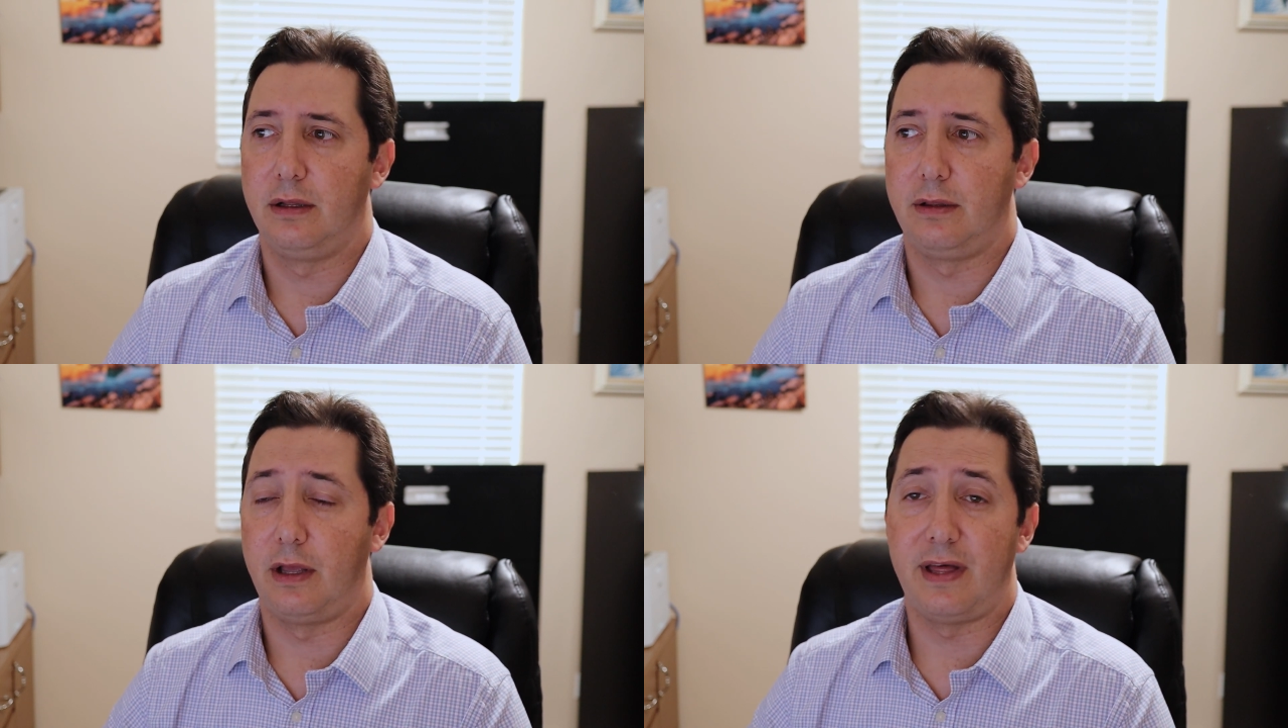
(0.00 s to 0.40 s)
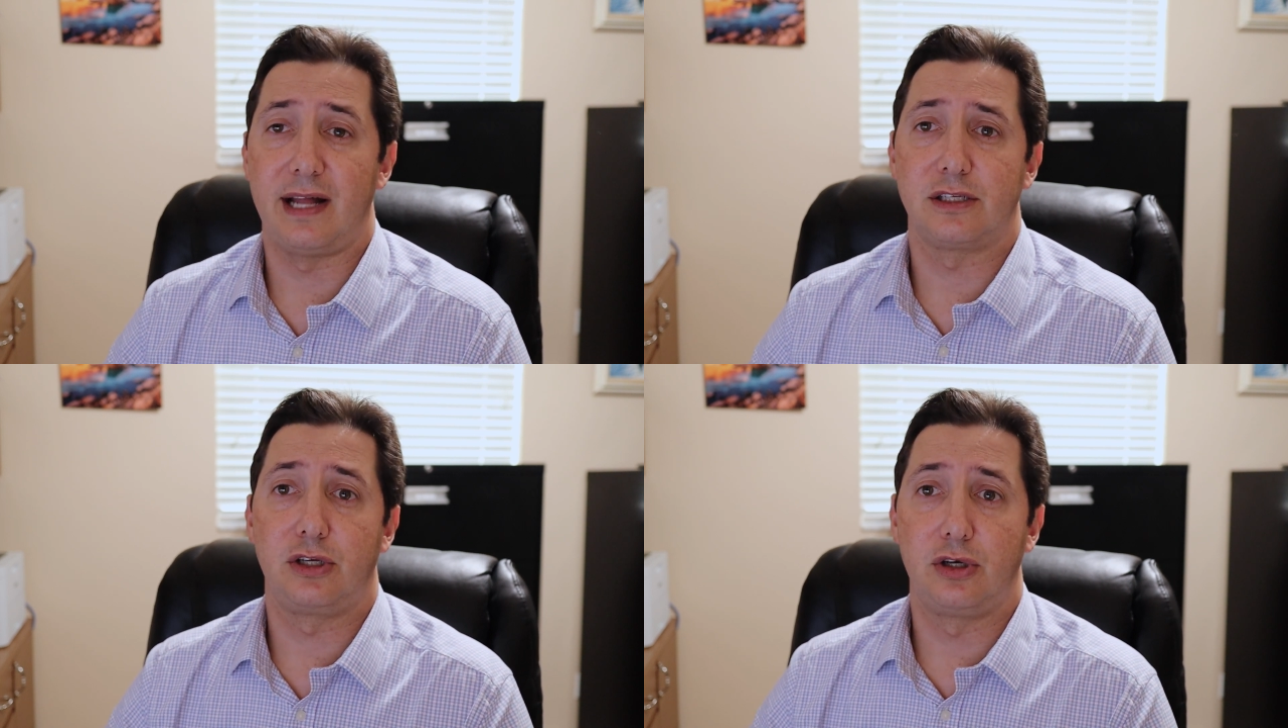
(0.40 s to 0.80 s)
Now
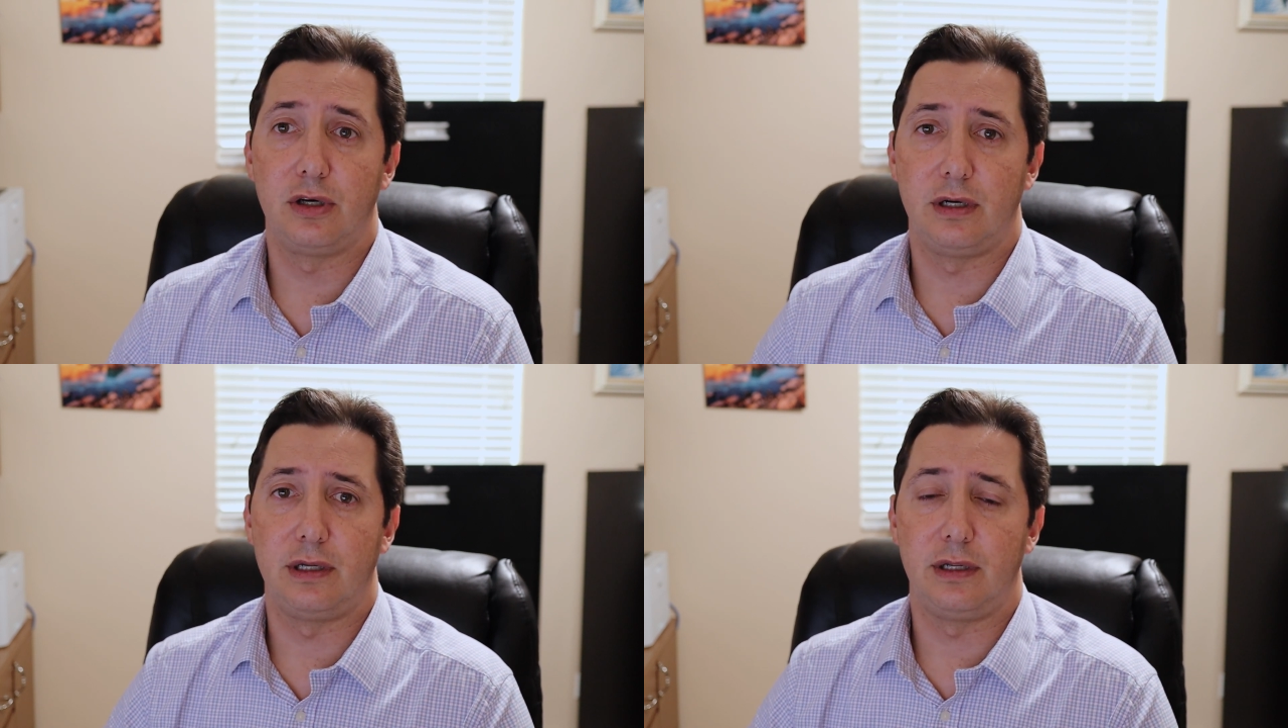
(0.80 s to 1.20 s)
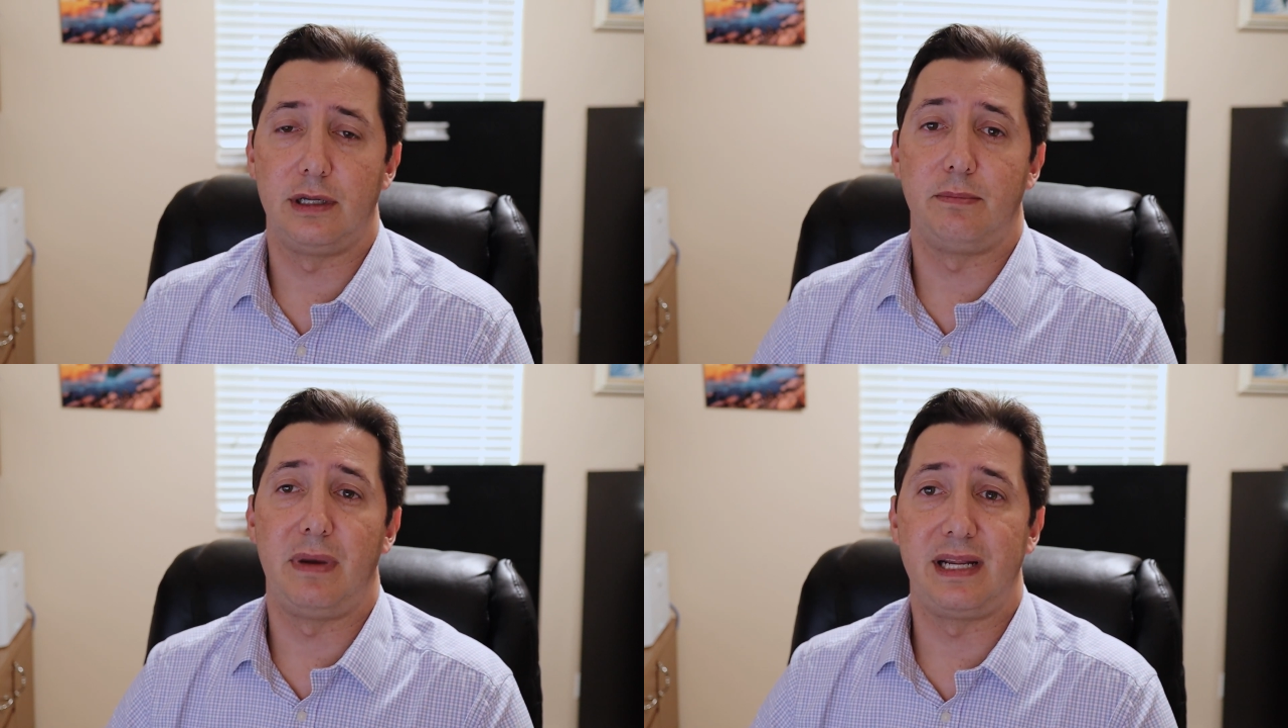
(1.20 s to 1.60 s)
that's good
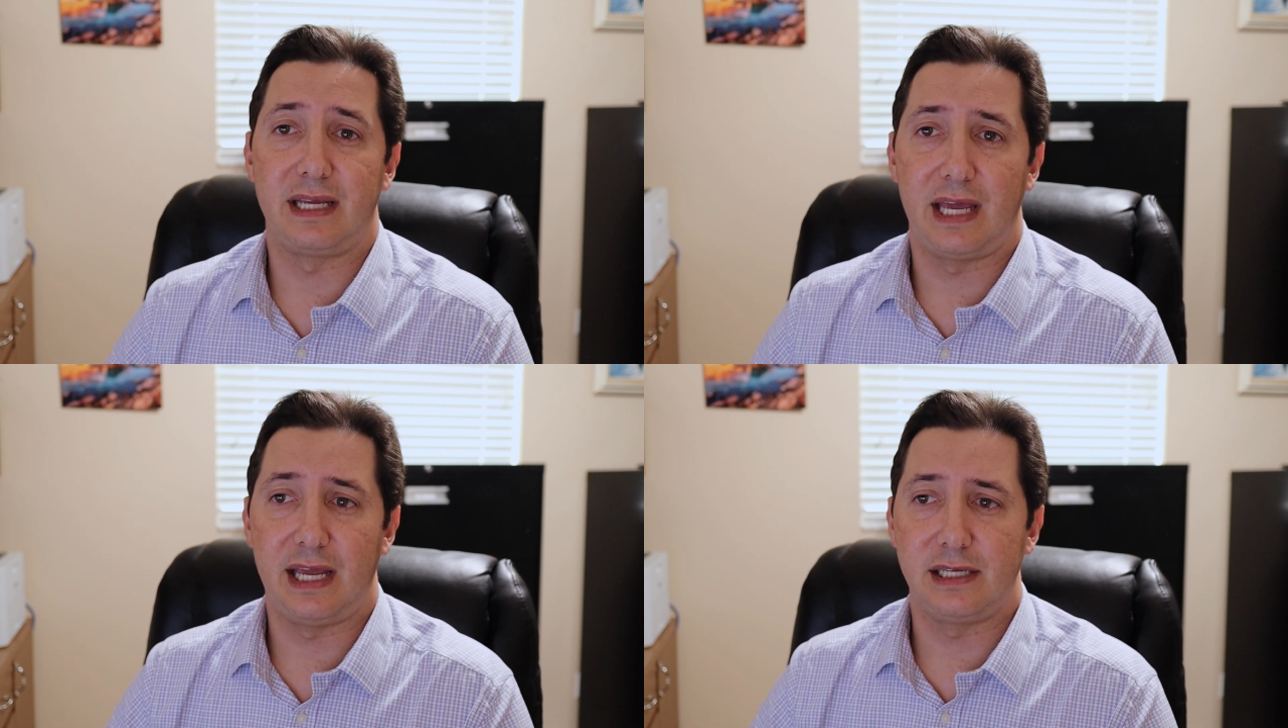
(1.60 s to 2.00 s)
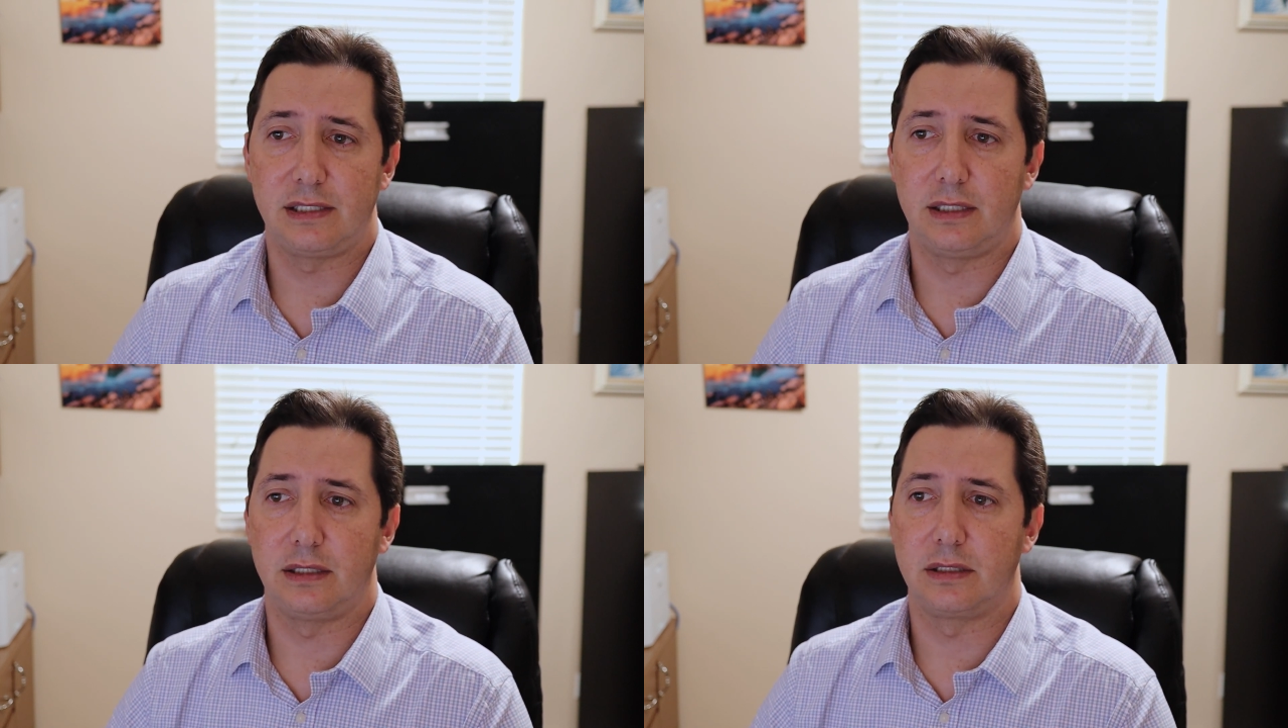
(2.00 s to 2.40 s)
in many
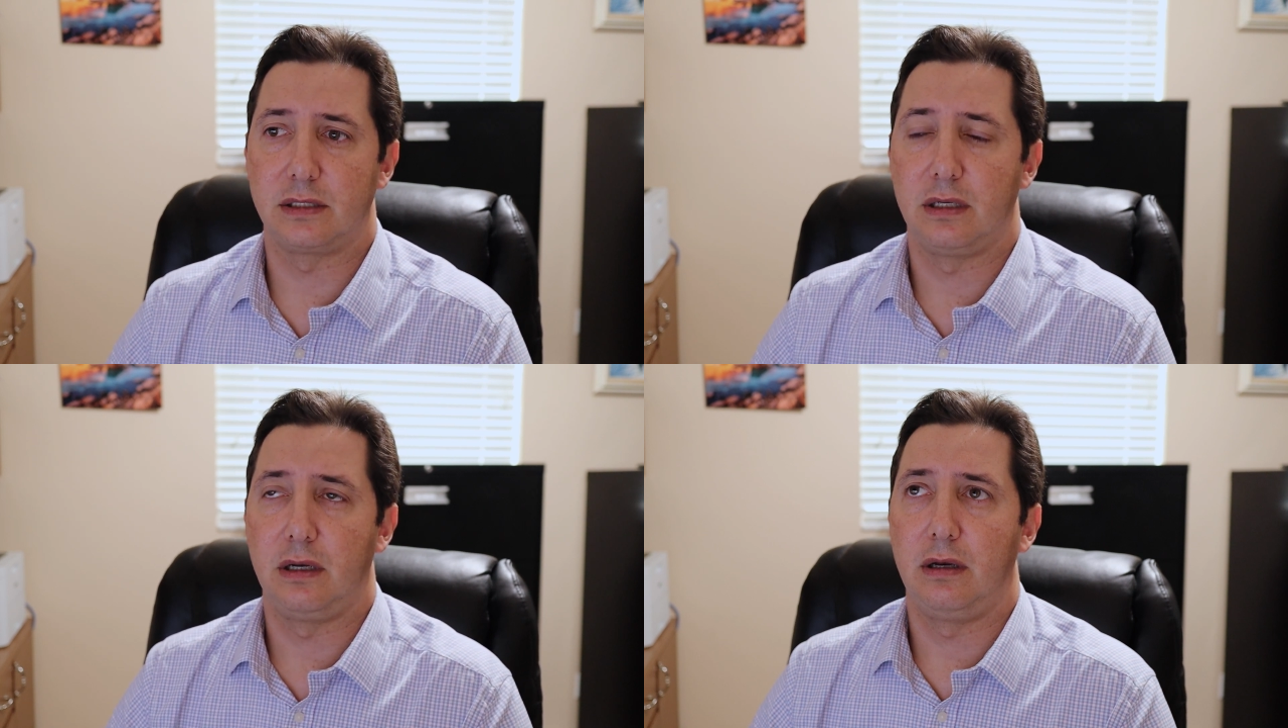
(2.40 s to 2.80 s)
cases